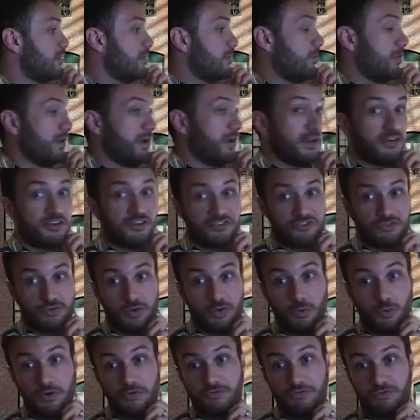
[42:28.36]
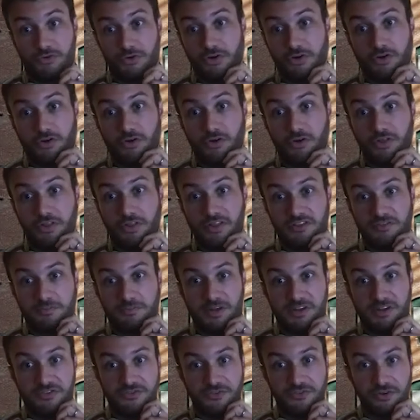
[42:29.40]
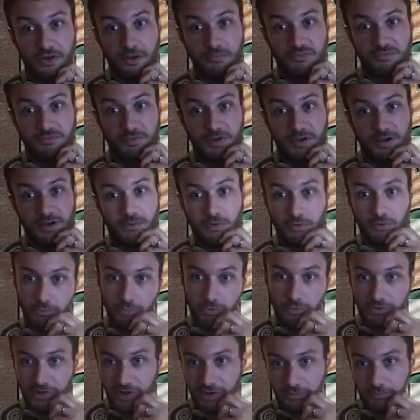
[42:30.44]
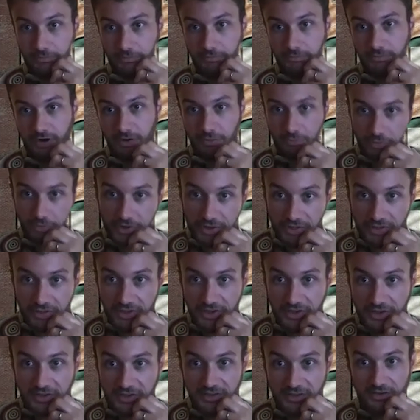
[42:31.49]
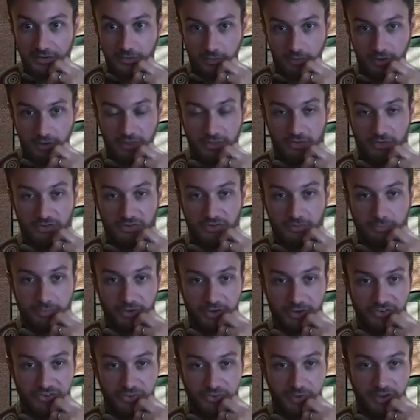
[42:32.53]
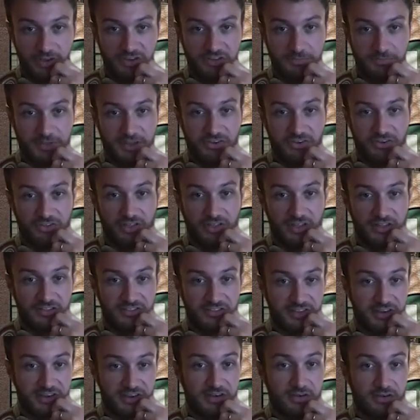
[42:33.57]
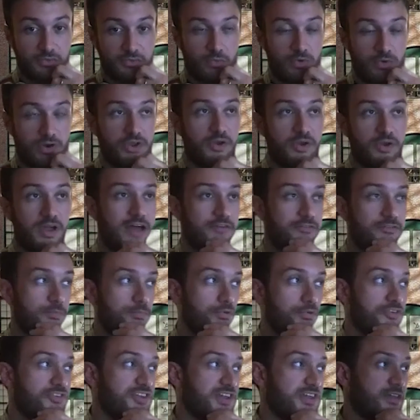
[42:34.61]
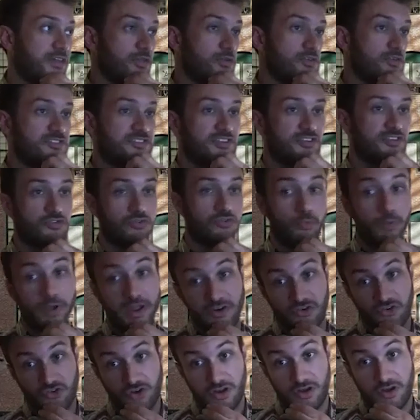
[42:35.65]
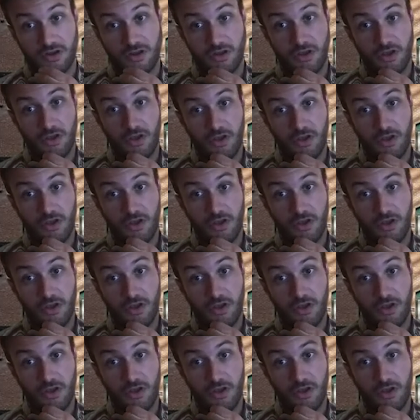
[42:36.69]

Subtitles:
one industry, one vertical that's best for HubSpot? Well, not really, right? There's a bunch that we can specialize in. And when you have a particular situation